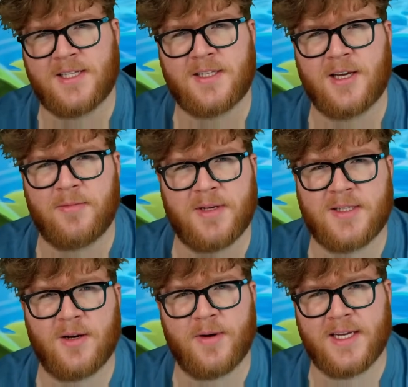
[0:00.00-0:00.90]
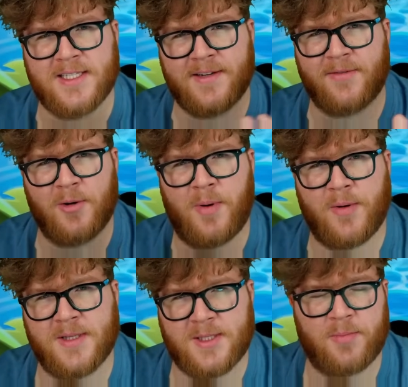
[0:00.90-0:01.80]
it's going to be so easy for
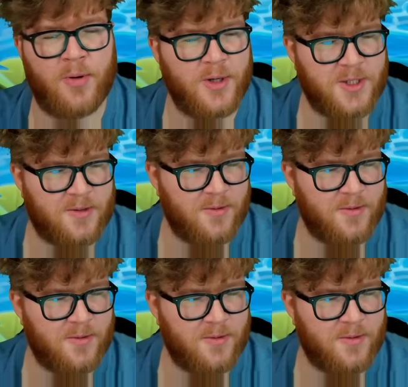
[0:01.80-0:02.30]
opponents to push